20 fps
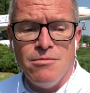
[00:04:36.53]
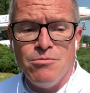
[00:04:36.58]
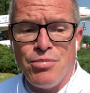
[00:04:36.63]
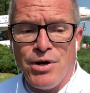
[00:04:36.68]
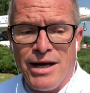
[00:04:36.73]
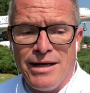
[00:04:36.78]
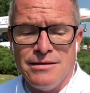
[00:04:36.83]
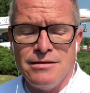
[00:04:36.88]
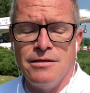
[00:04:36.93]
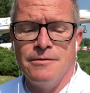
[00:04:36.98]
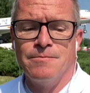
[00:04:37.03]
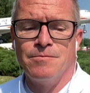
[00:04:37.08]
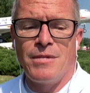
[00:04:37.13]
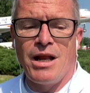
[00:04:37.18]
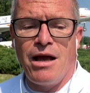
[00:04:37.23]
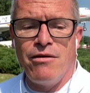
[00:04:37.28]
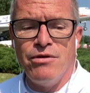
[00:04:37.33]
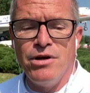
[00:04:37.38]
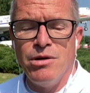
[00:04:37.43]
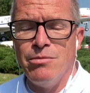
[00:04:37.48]
But
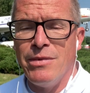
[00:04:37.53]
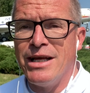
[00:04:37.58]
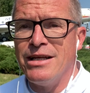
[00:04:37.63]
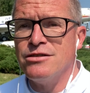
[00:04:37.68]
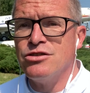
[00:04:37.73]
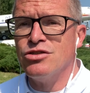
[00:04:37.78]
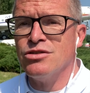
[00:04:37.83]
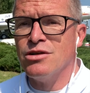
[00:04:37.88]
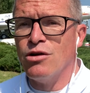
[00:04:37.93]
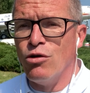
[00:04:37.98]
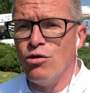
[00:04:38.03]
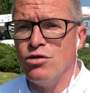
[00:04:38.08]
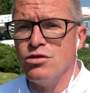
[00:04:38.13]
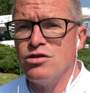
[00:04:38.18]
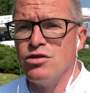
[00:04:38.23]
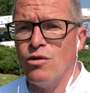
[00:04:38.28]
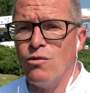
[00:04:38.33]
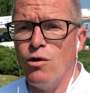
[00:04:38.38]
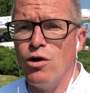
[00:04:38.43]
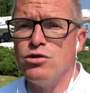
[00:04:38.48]
I will mention
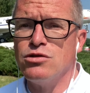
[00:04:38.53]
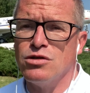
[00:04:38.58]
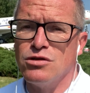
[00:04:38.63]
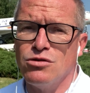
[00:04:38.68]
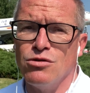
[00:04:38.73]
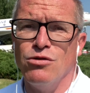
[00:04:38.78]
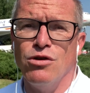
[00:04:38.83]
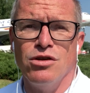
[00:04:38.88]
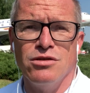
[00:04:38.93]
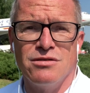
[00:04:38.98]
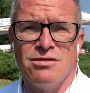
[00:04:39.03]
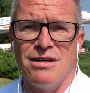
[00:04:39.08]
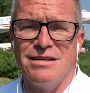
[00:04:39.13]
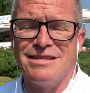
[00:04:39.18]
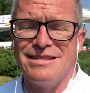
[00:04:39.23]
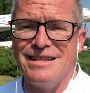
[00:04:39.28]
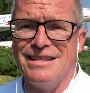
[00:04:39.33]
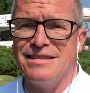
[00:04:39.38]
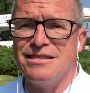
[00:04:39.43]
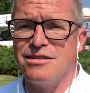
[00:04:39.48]
also what to do on
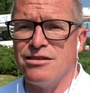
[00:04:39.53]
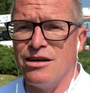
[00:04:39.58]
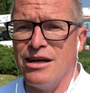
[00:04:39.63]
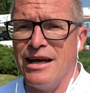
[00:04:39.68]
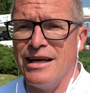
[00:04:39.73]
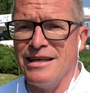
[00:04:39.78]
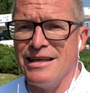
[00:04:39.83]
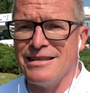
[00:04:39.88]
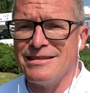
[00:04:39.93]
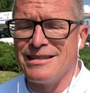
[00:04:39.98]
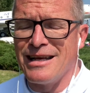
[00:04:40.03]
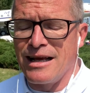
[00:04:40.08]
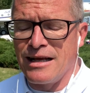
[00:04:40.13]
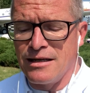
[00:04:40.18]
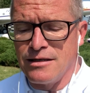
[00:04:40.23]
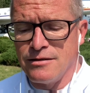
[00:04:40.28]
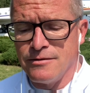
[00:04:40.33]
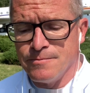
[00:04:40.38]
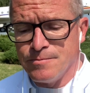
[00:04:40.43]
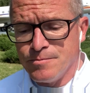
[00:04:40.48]
Transnistria in a second.